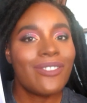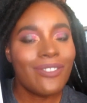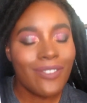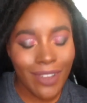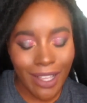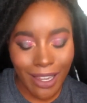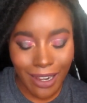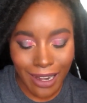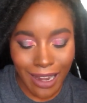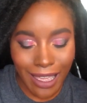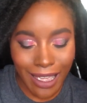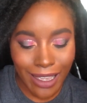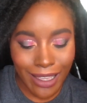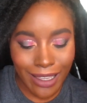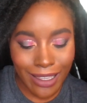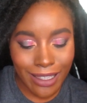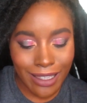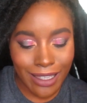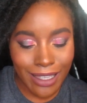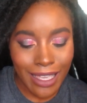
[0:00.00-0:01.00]

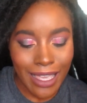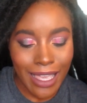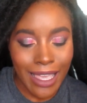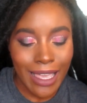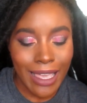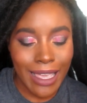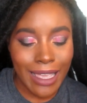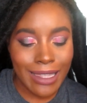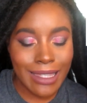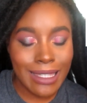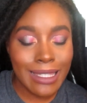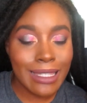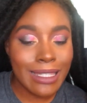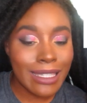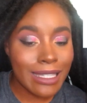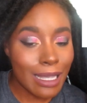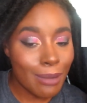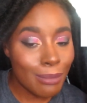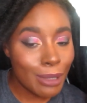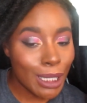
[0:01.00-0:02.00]
like it's
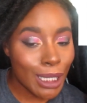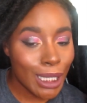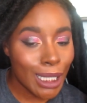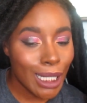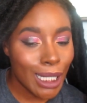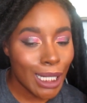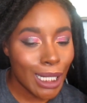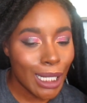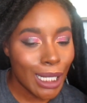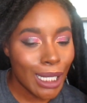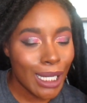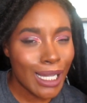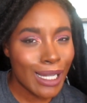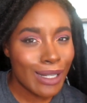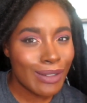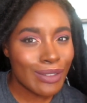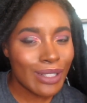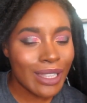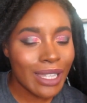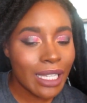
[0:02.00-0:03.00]
similar,
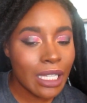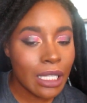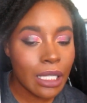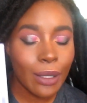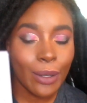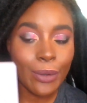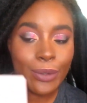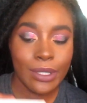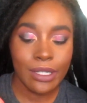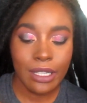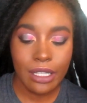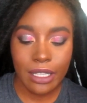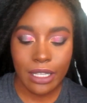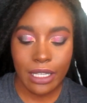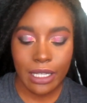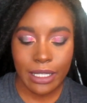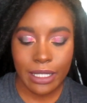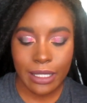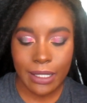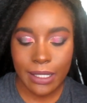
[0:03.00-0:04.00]
really close to
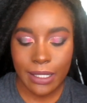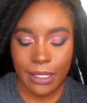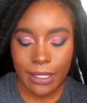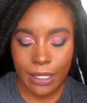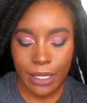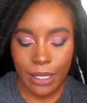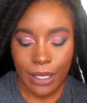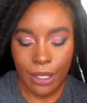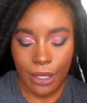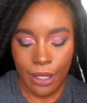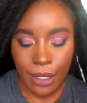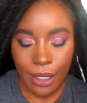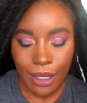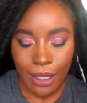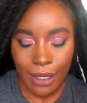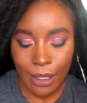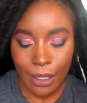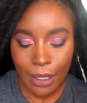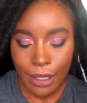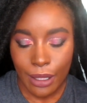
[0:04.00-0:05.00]
this.
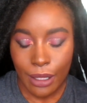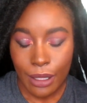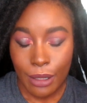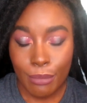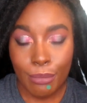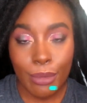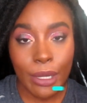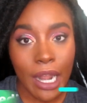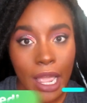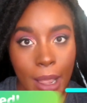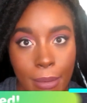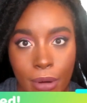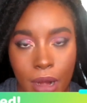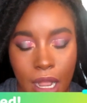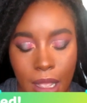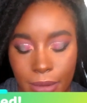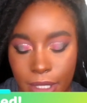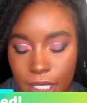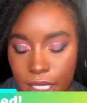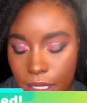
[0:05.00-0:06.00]
But I
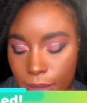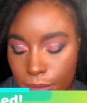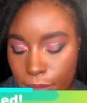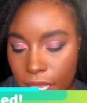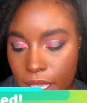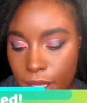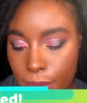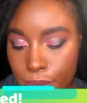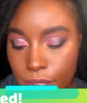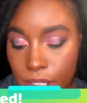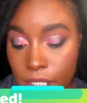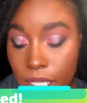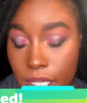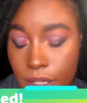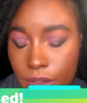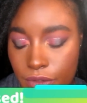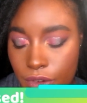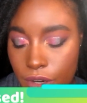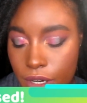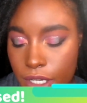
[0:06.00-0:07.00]
probably can make a plea
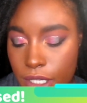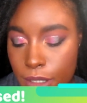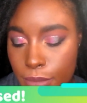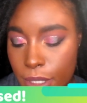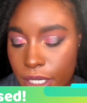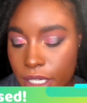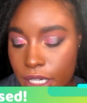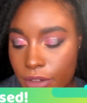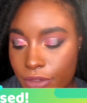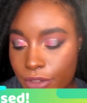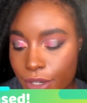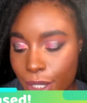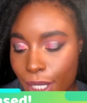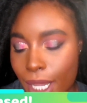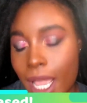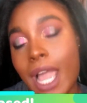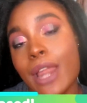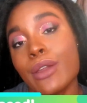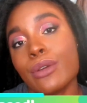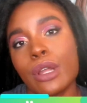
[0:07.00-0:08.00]
for it to be different.
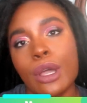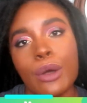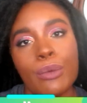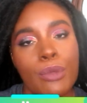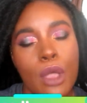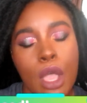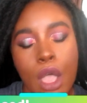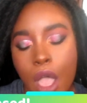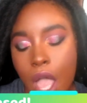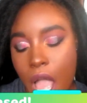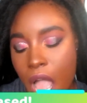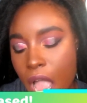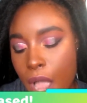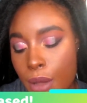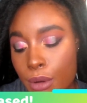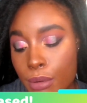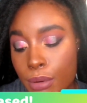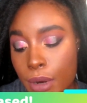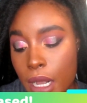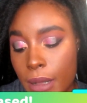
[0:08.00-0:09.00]
I don't know. I
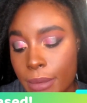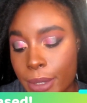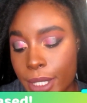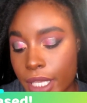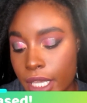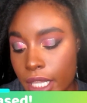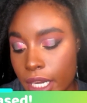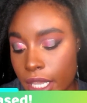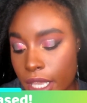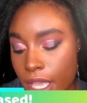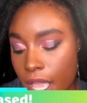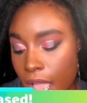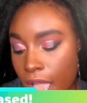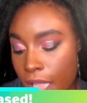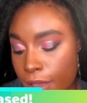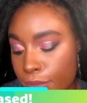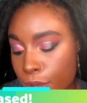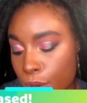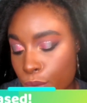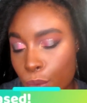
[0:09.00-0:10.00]
will probably get it.
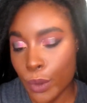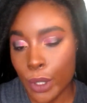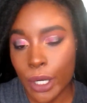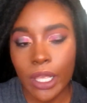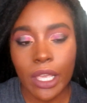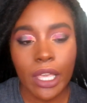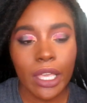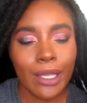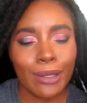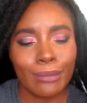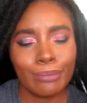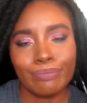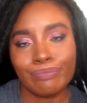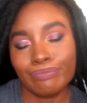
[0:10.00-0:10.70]
I've been wanting it.